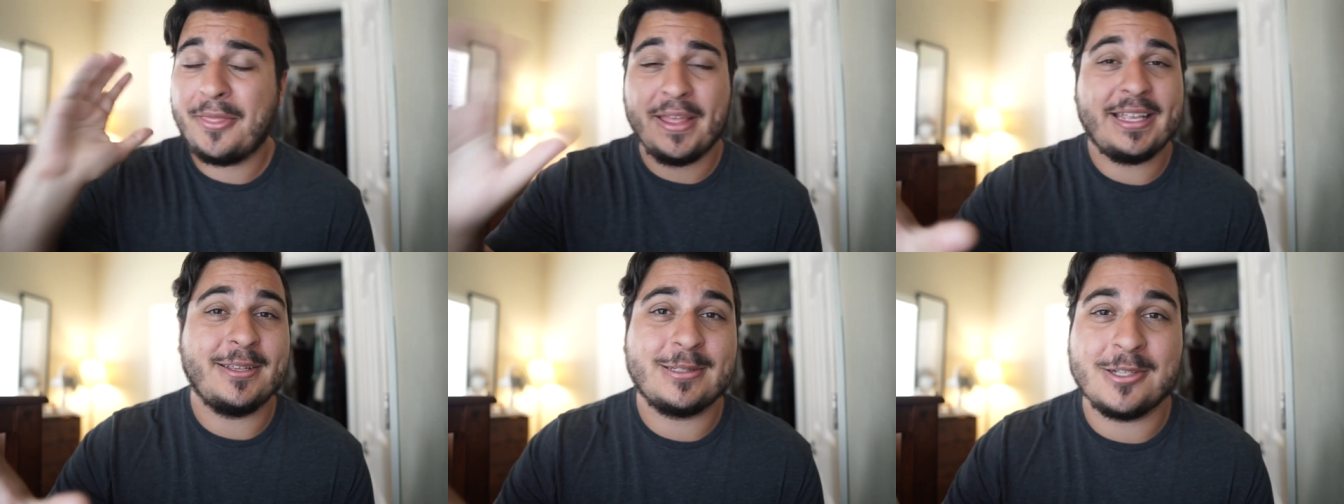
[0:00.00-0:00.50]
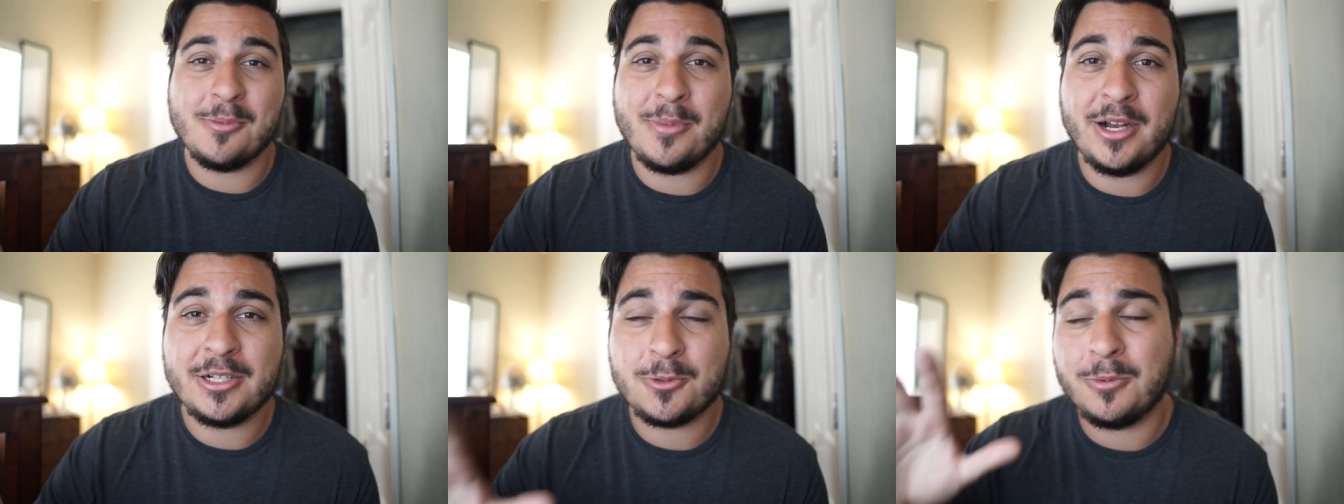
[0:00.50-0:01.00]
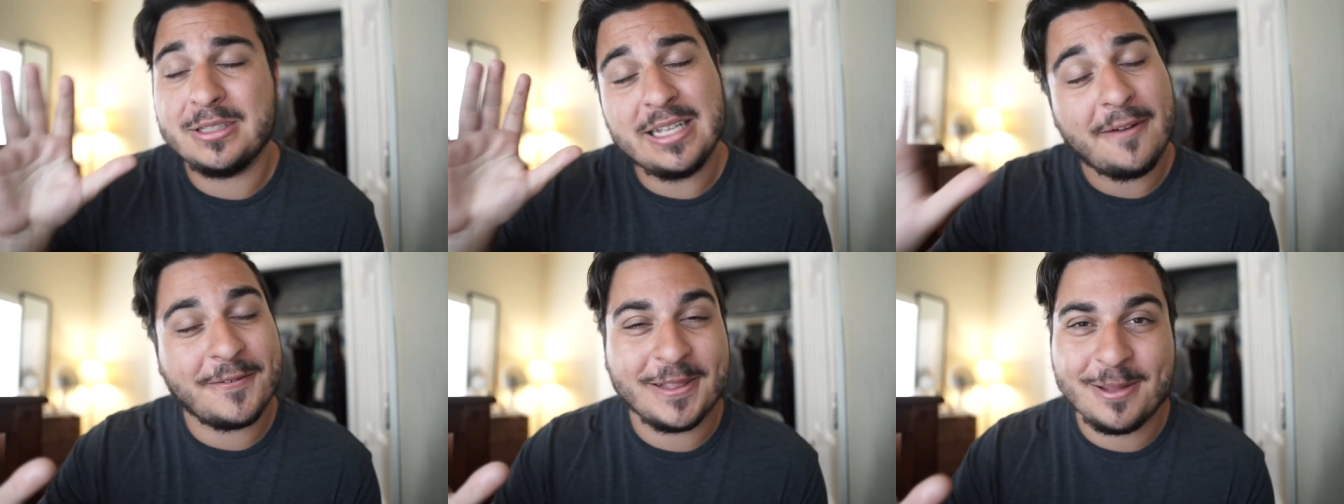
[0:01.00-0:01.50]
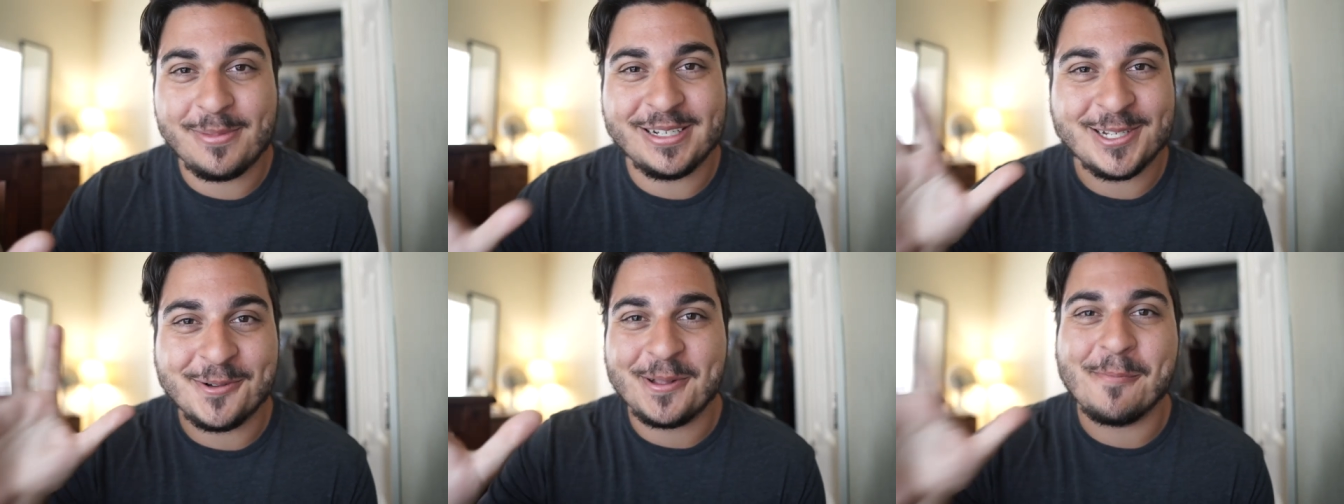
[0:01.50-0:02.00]
thank you so much. We'll definitely be
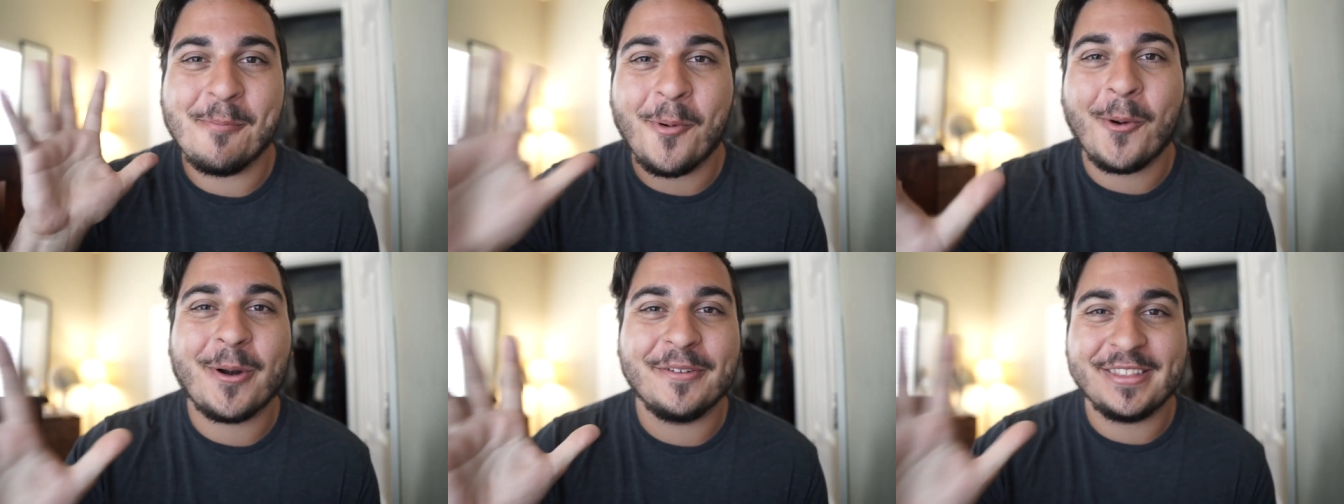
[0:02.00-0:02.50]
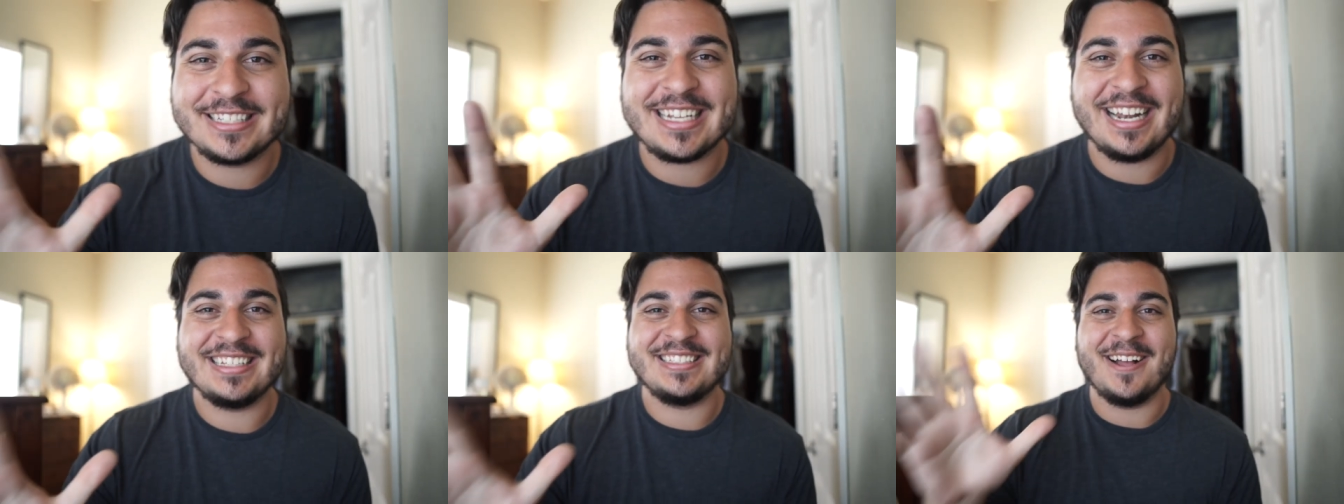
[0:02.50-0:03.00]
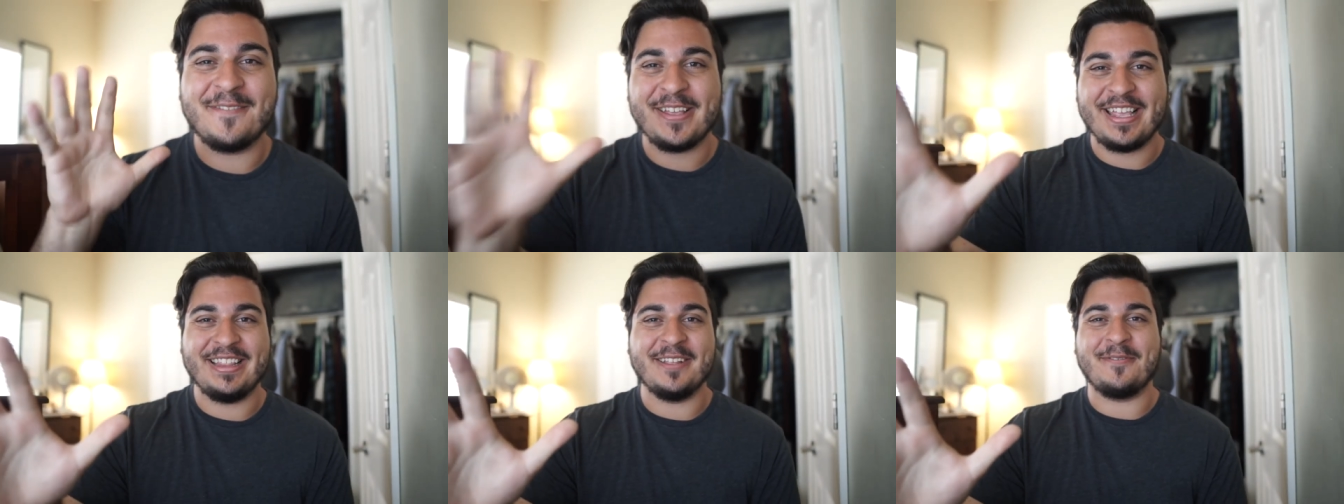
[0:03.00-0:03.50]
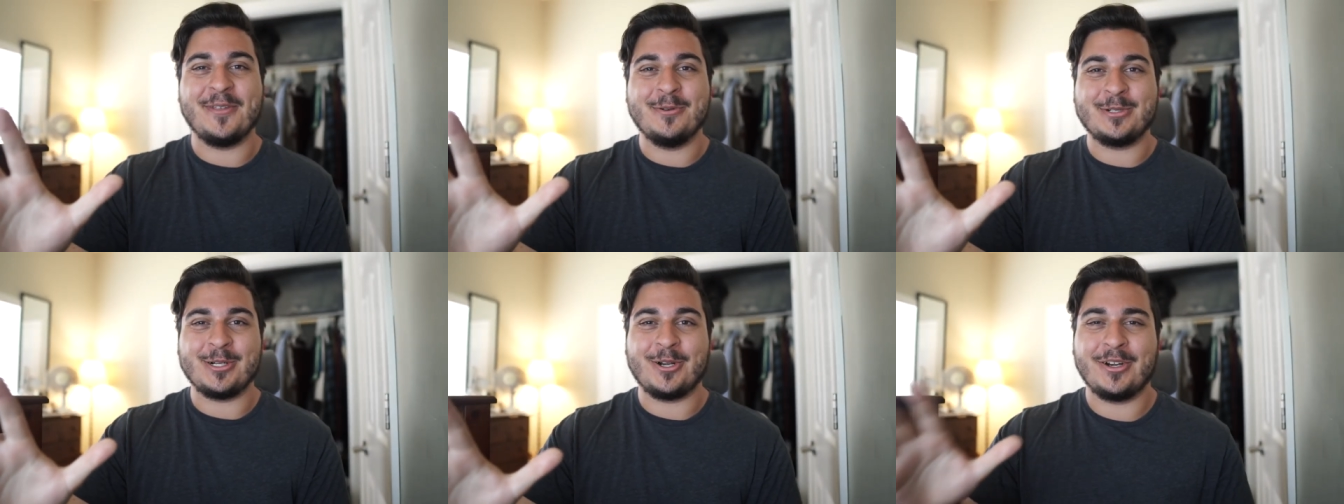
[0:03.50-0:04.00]
doing more of this kind of stuff in the
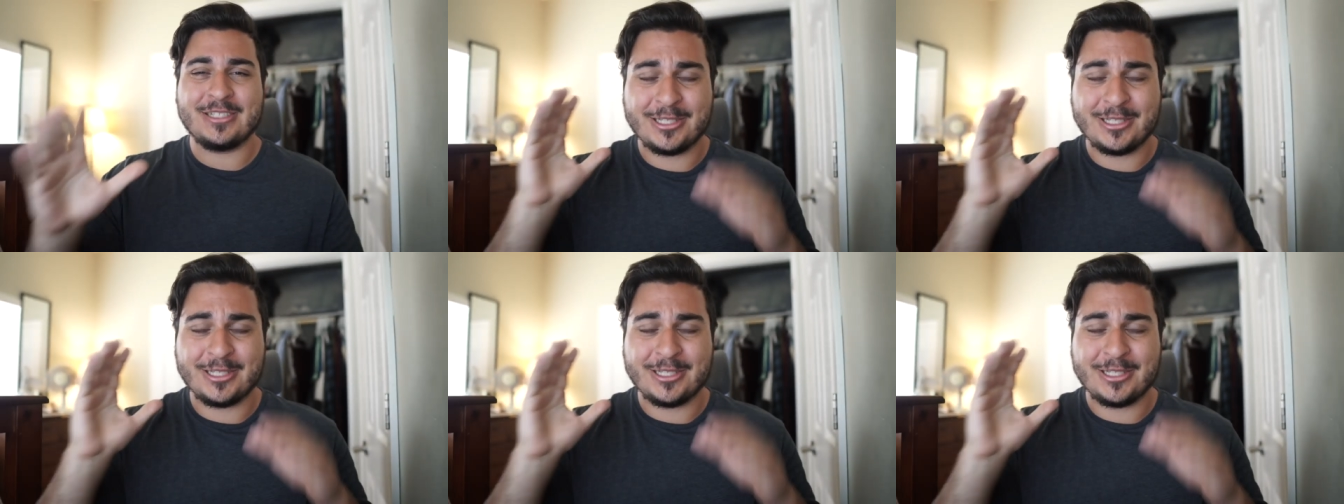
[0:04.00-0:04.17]
future,